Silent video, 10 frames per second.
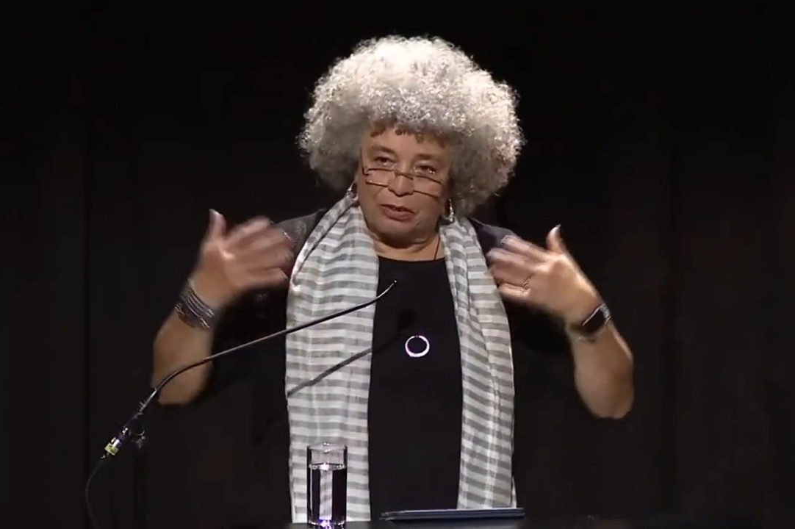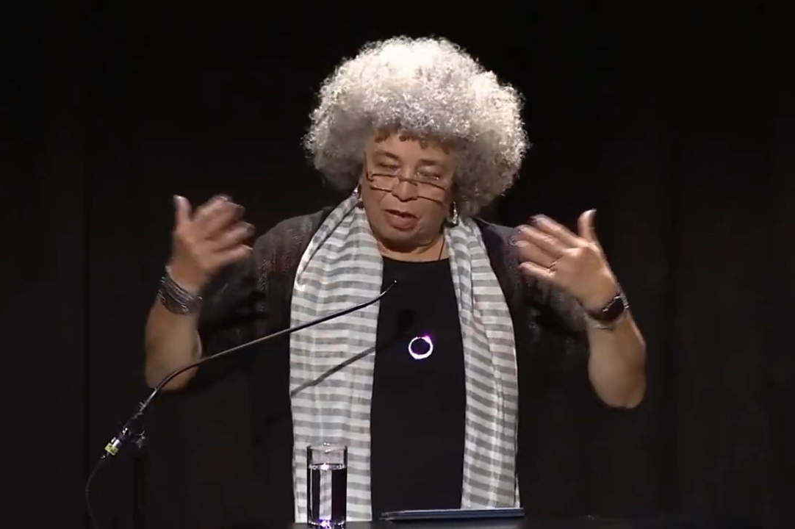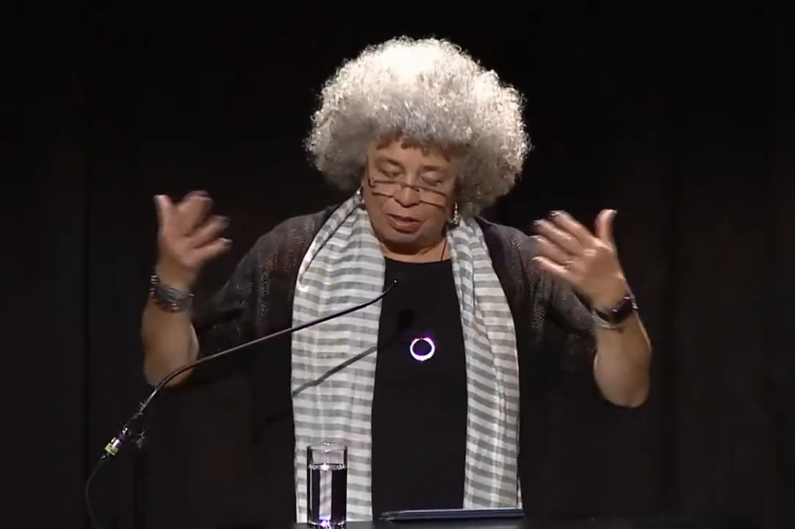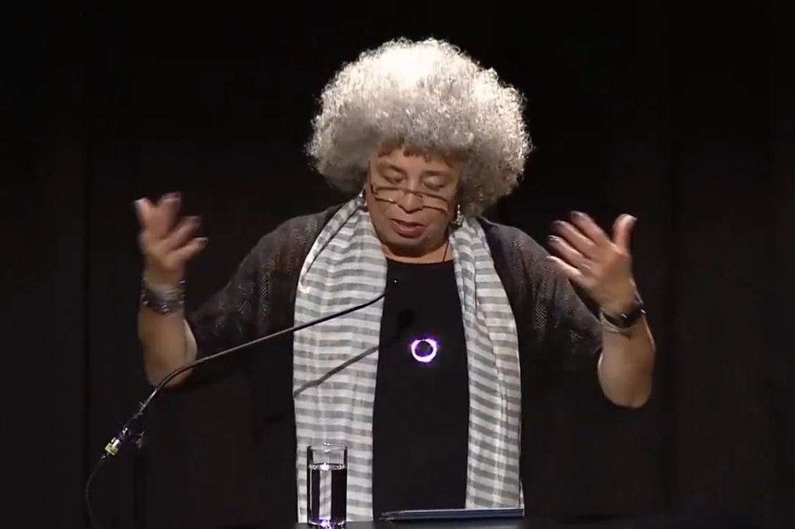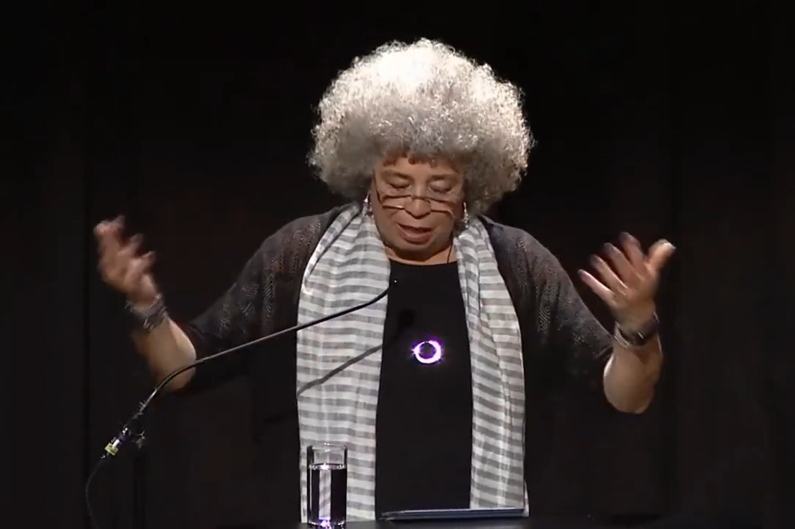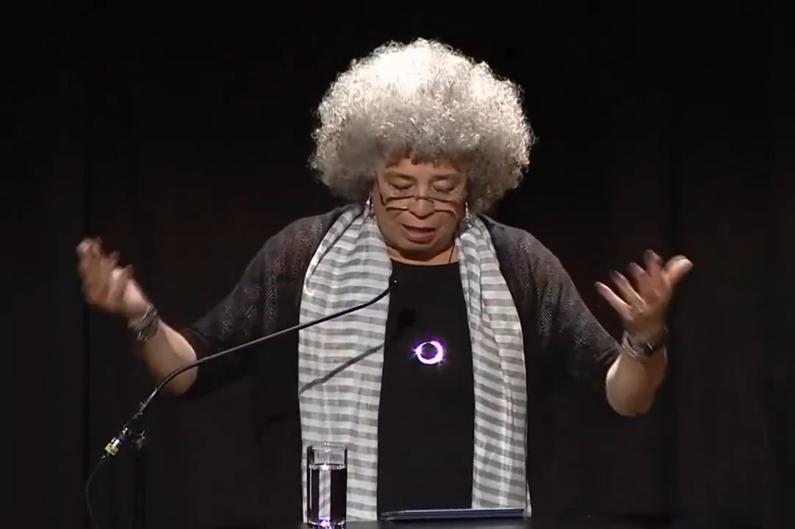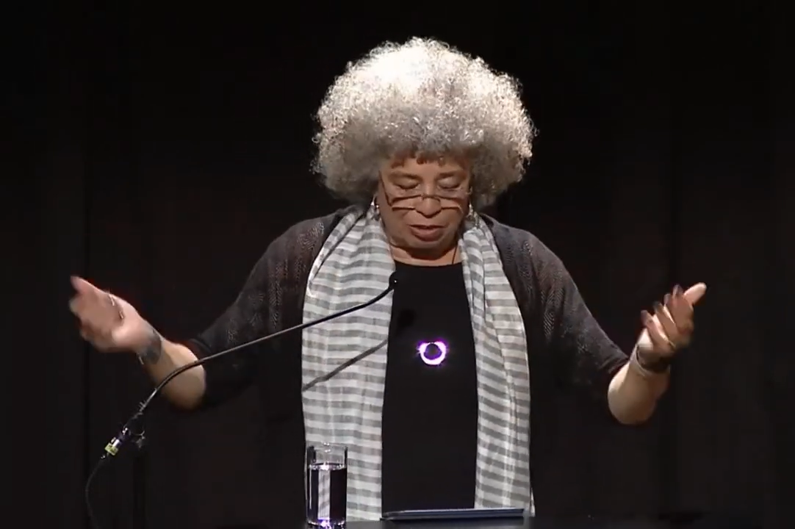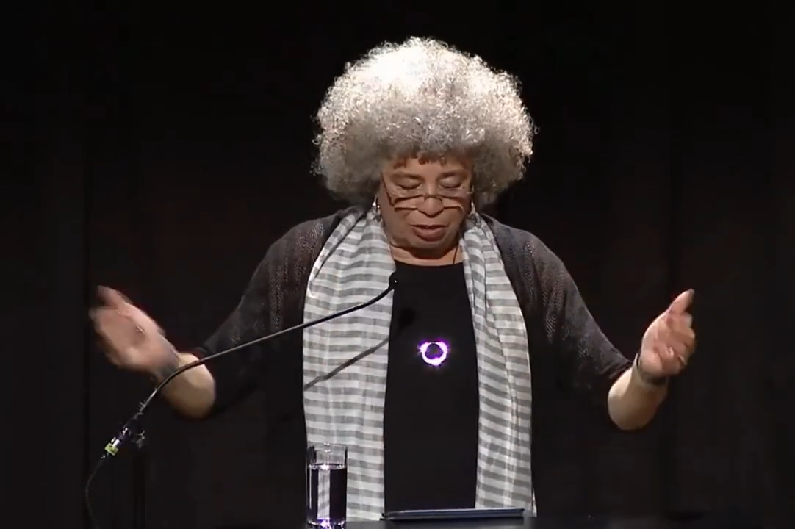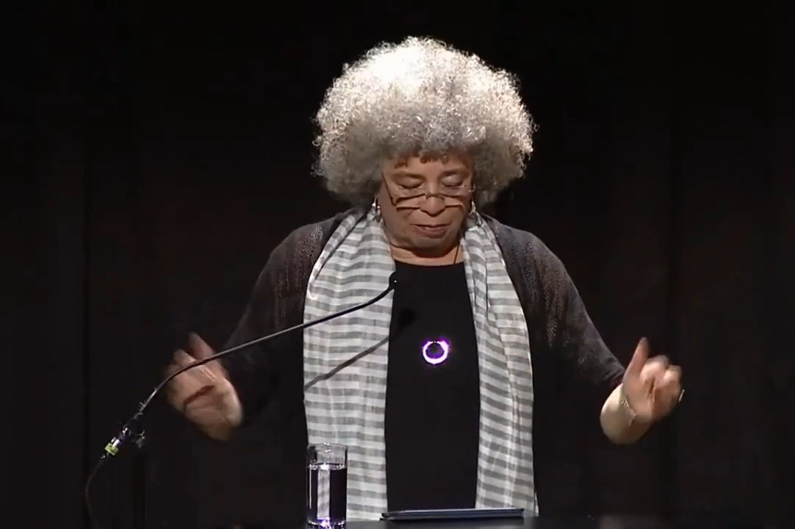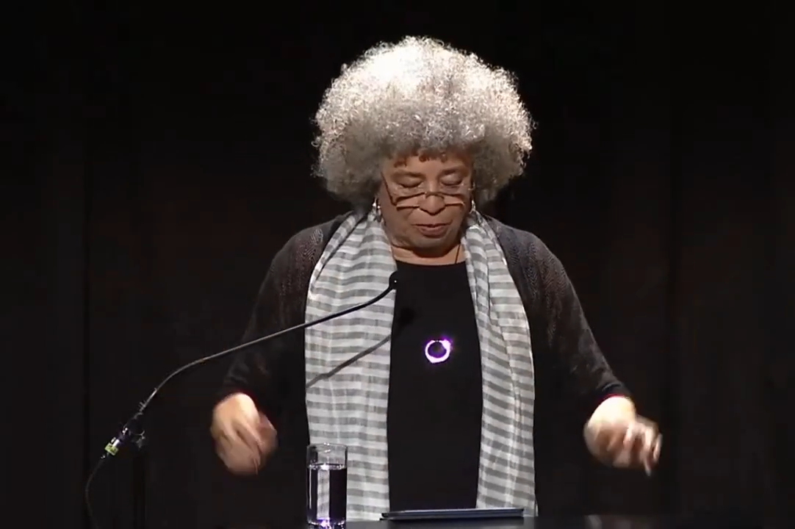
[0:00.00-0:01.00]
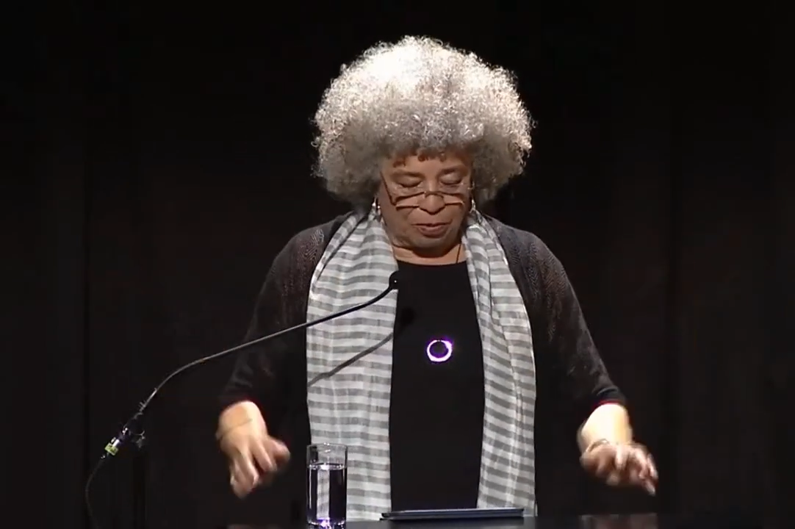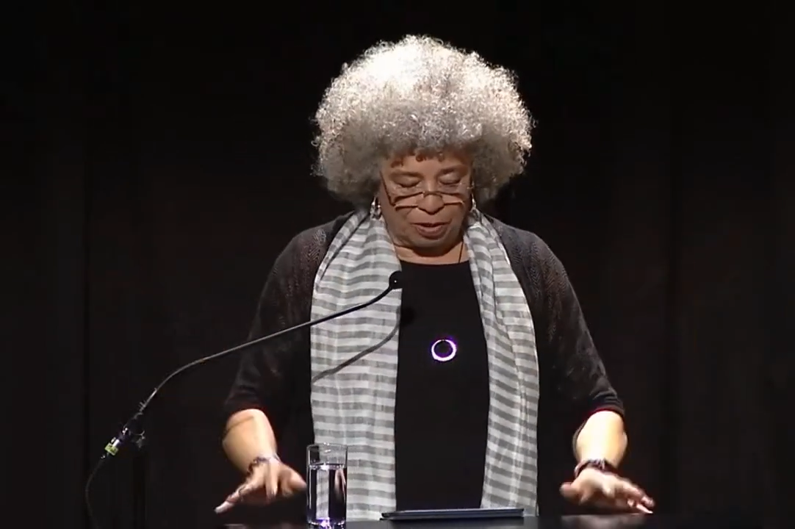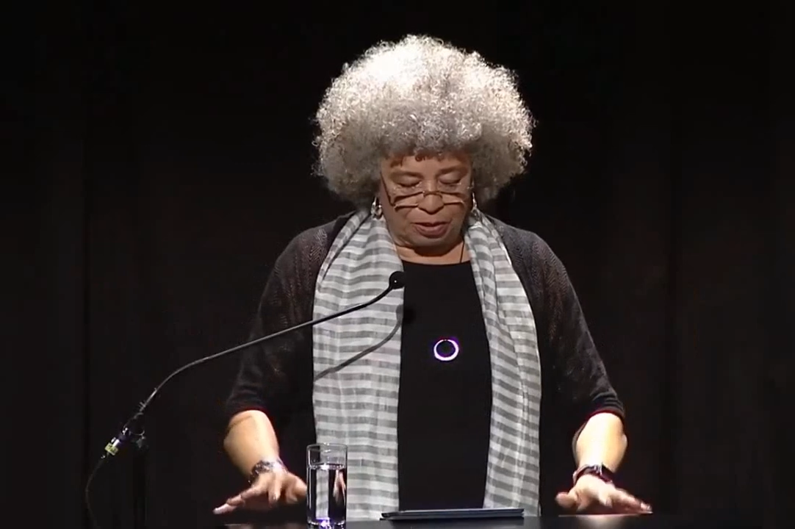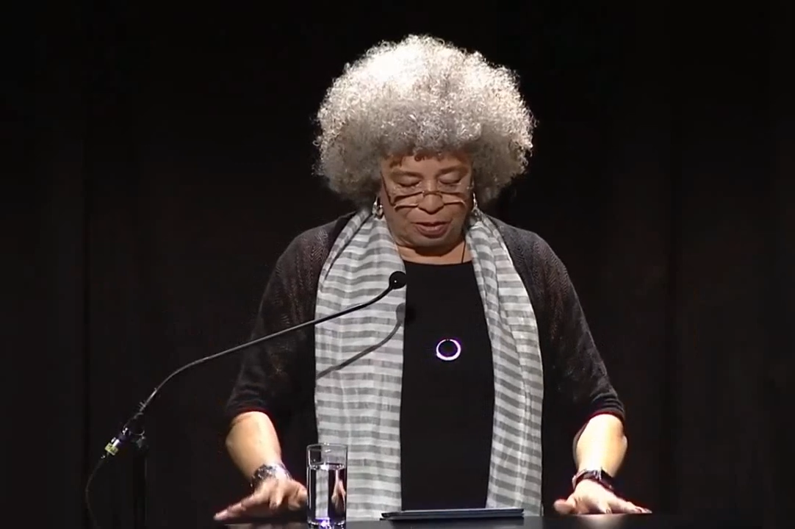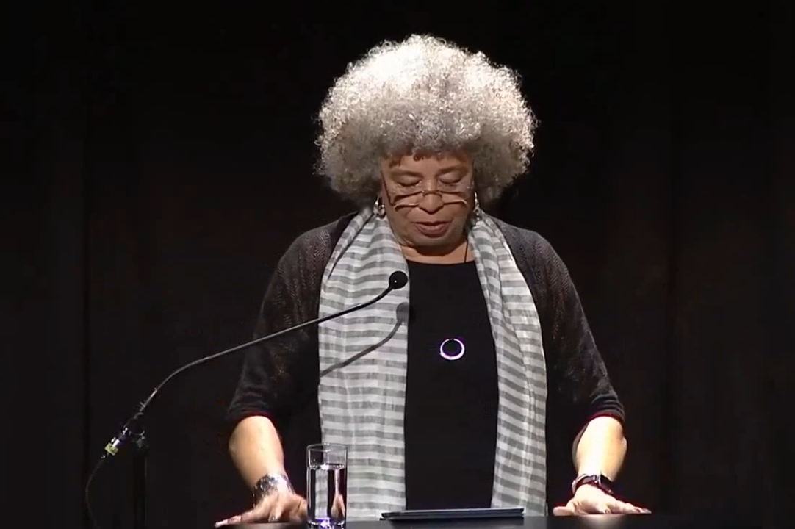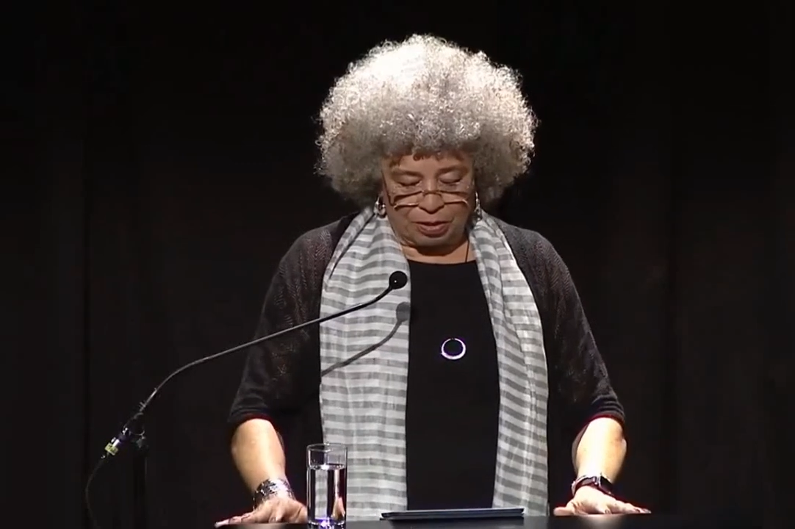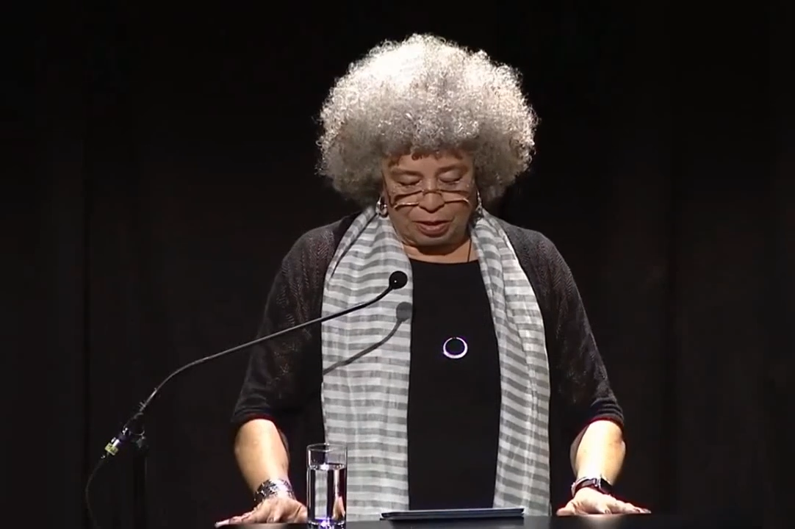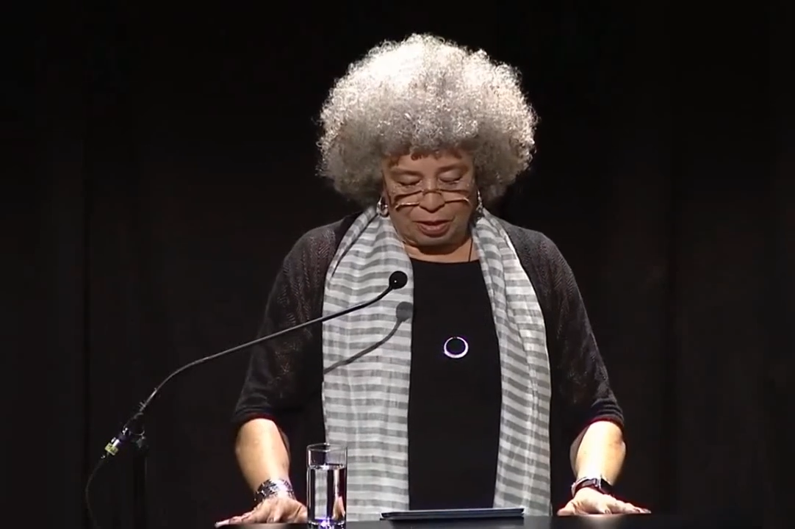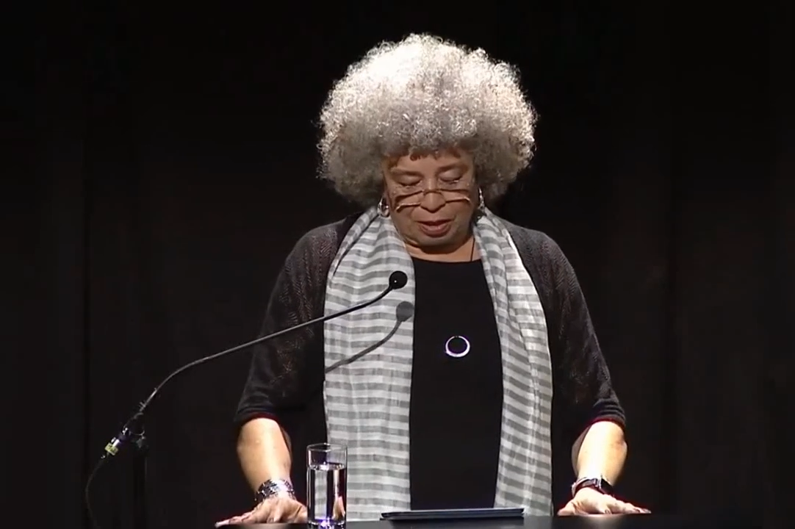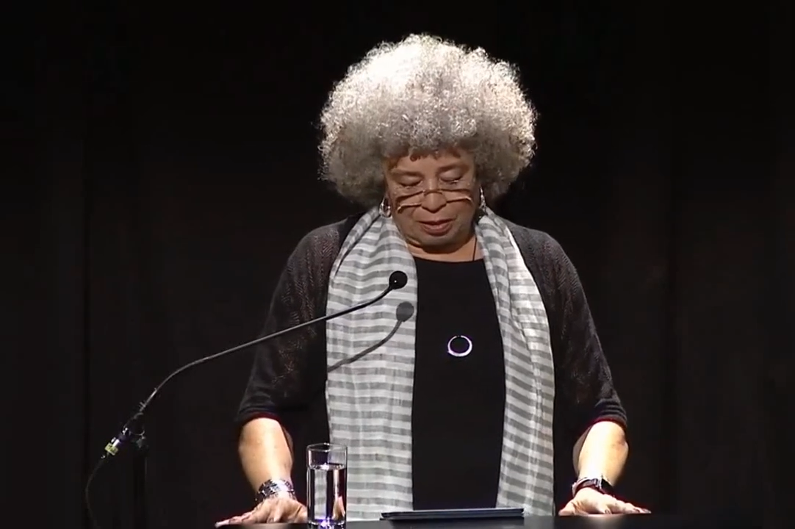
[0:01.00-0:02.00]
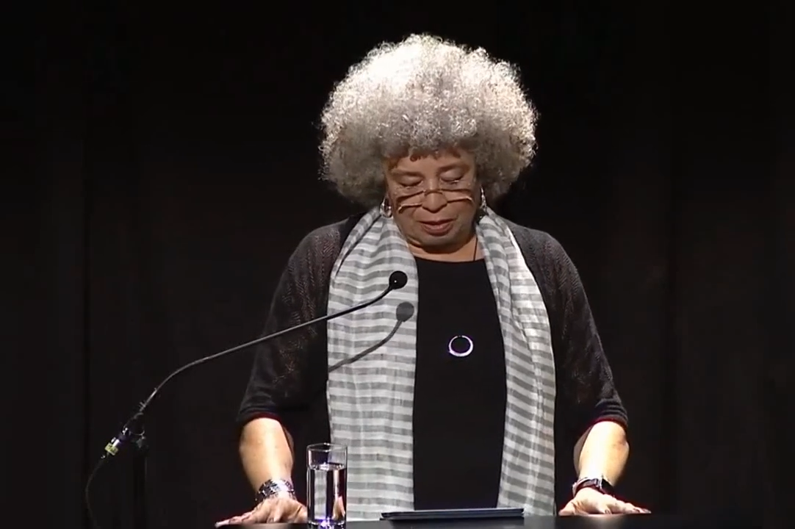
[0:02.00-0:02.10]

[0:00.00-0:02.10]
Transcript: across national borders.